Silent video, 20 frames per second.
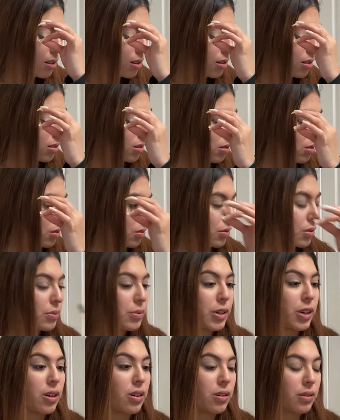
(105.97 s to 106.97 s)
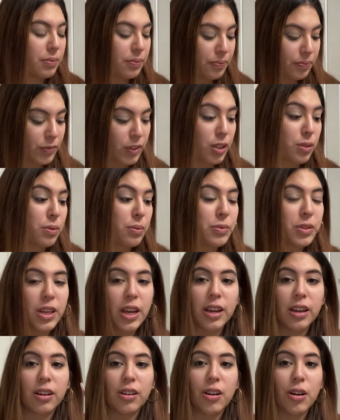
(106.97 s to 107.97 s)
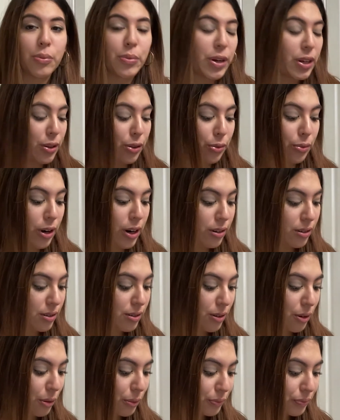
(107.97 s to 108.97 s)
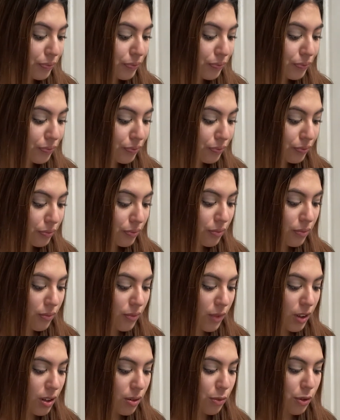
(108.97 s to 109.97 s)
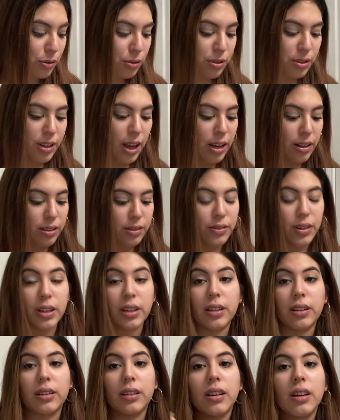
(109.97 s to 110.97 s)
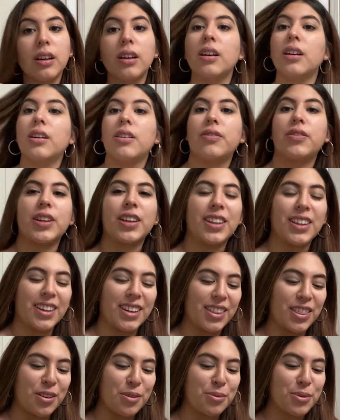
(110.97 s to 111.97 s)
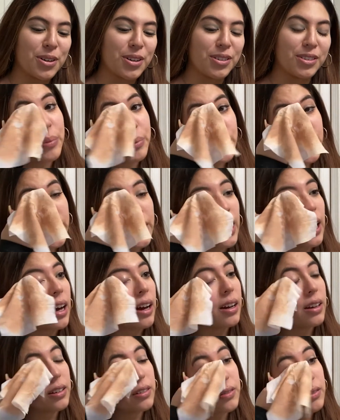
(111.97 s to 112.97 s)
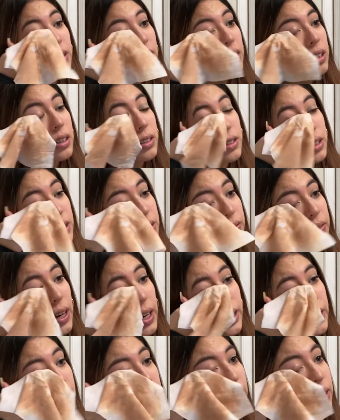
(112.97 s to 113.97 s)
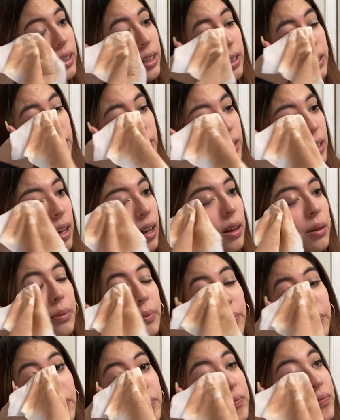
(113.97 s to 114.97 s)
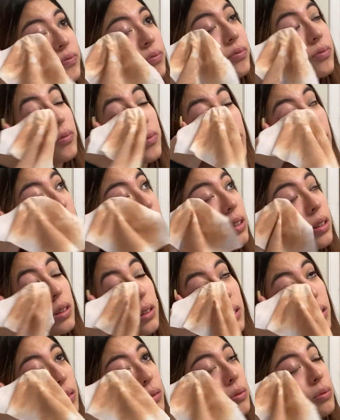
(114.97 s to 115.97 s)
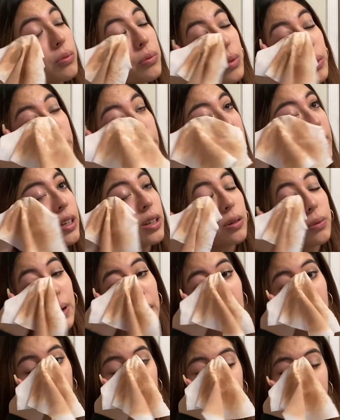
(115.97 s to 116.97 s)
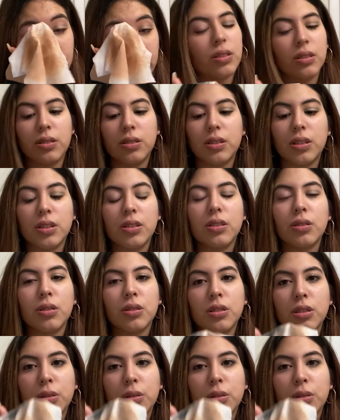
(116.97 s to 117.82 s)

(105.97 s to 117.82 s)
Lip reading: Oh my god. This one was hanging on by a thread, so most satisfying feeling in the world. But yeah, just finding things that will make you happy. It's such a